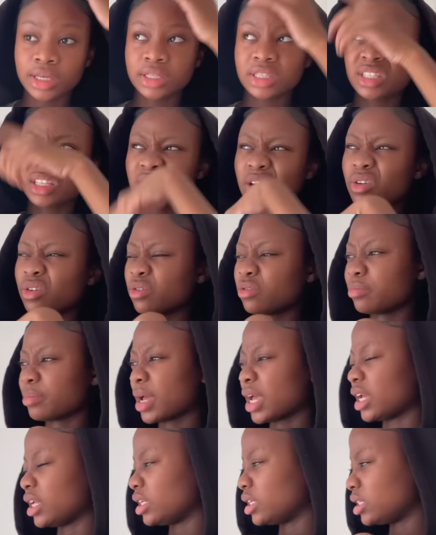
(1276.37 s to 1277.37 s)
take off
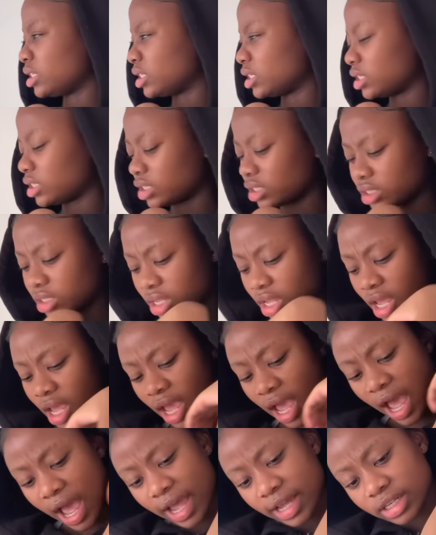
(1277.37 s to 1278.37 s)
my LEDs.
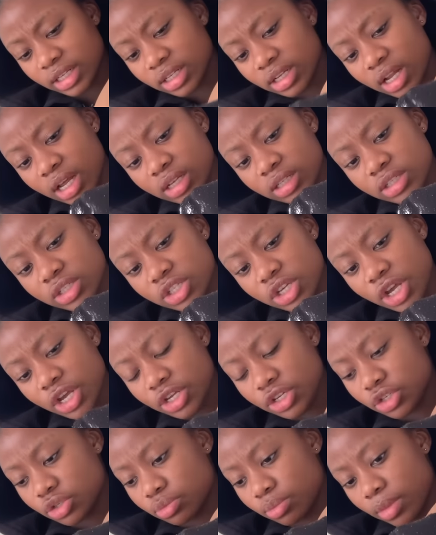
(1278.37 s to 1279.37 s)
I
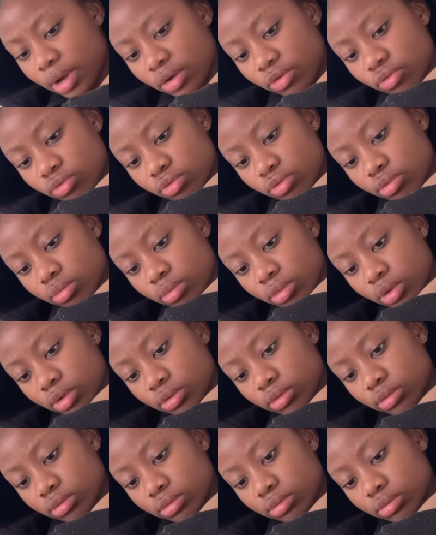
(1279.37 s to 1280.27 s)
changed my room